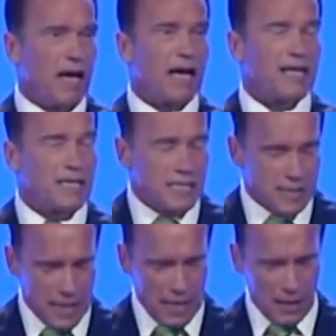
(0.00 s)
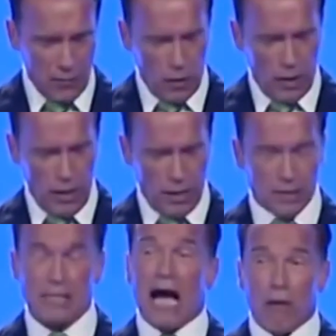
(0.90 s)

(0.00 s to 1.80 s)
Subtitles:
And that's exactly what it is. And I